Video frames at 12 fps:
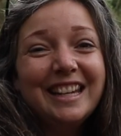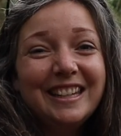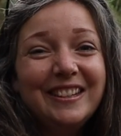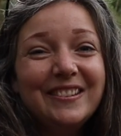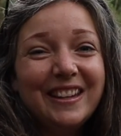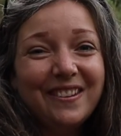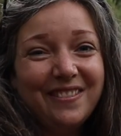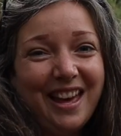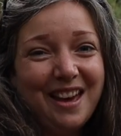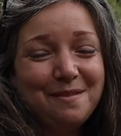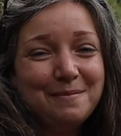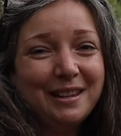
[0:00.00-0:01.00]
you give
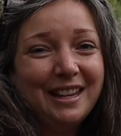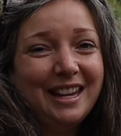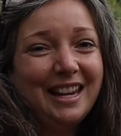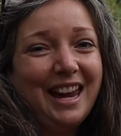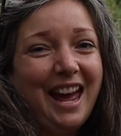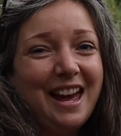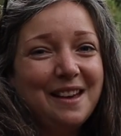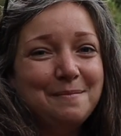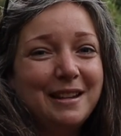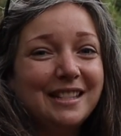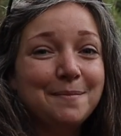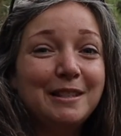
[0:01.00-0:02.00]
them
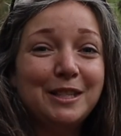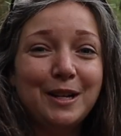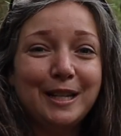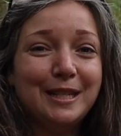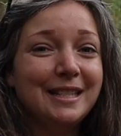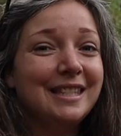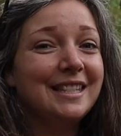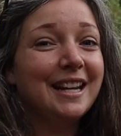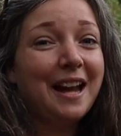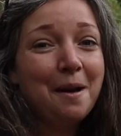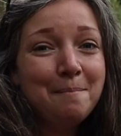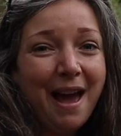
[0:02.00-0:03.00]
some instructions to
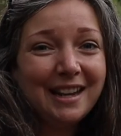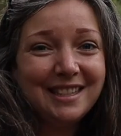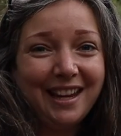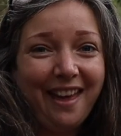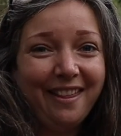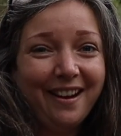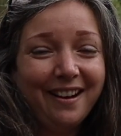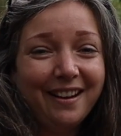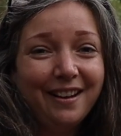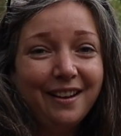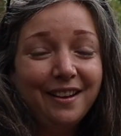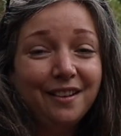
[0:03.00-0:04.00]
come back together,
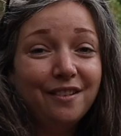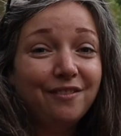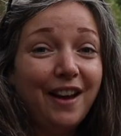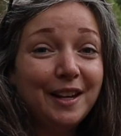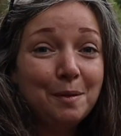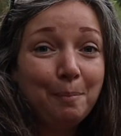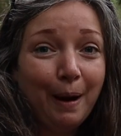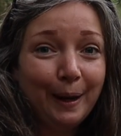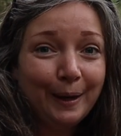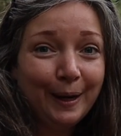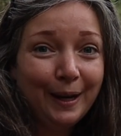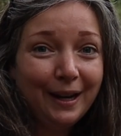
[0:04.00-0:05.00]
find a
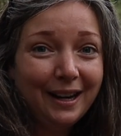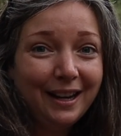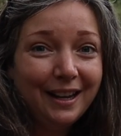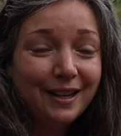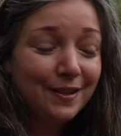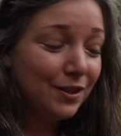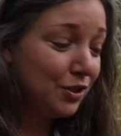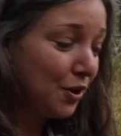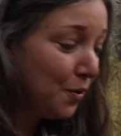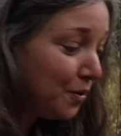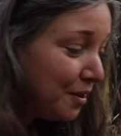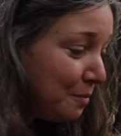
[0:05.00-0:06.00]
partner,
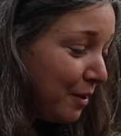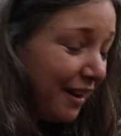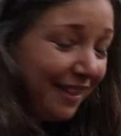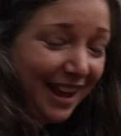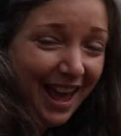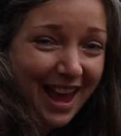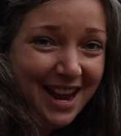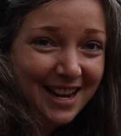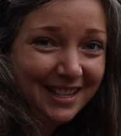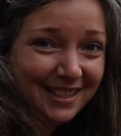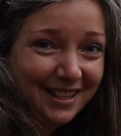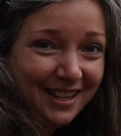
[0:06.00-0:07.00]
show them where they
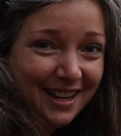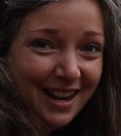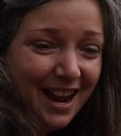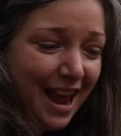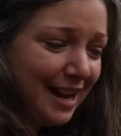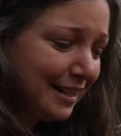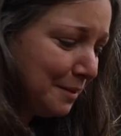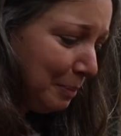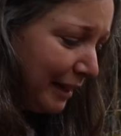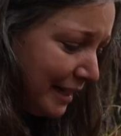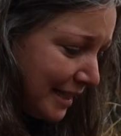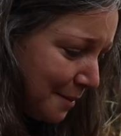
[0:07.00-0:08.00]
hiked,
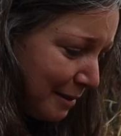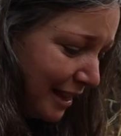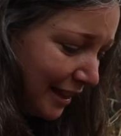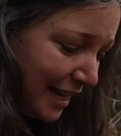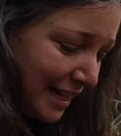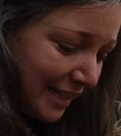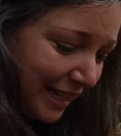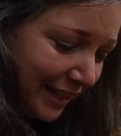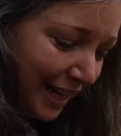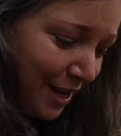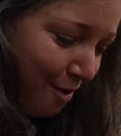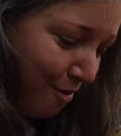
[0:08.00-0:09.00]
explain some of the things that
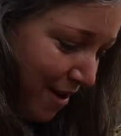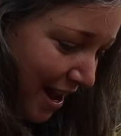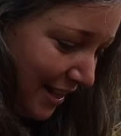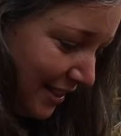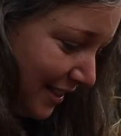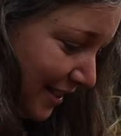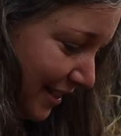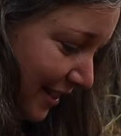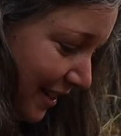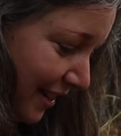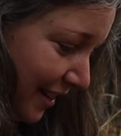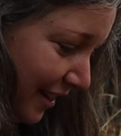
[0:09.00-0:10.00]
they noticed,
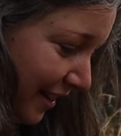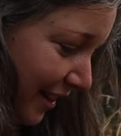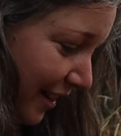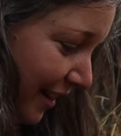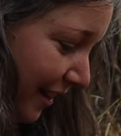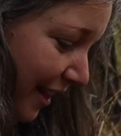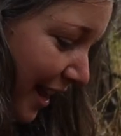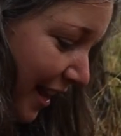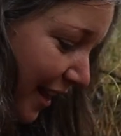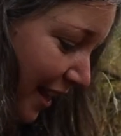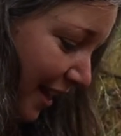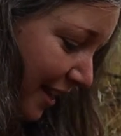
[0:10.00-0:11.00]

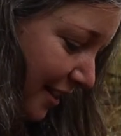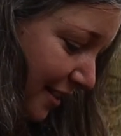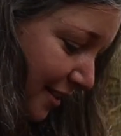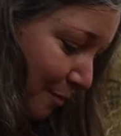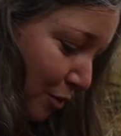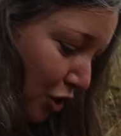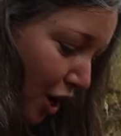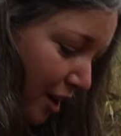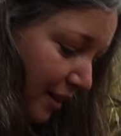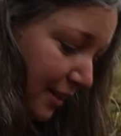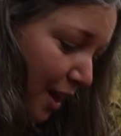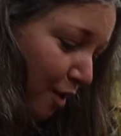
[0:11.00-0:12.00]
like some
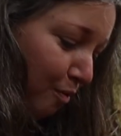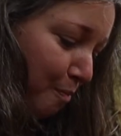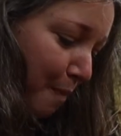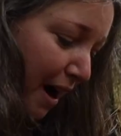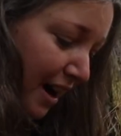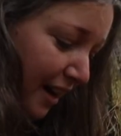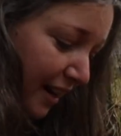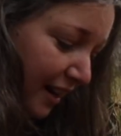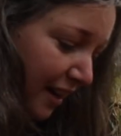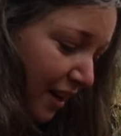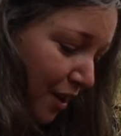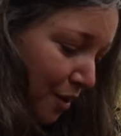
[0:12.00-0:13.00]
chunks of bark
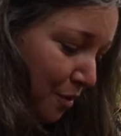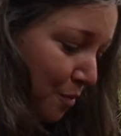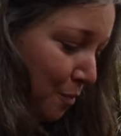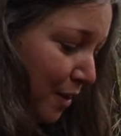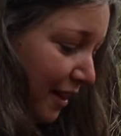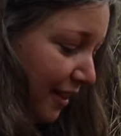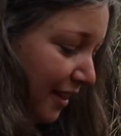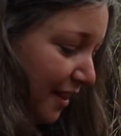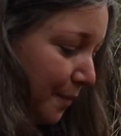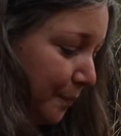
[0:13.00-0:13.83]
with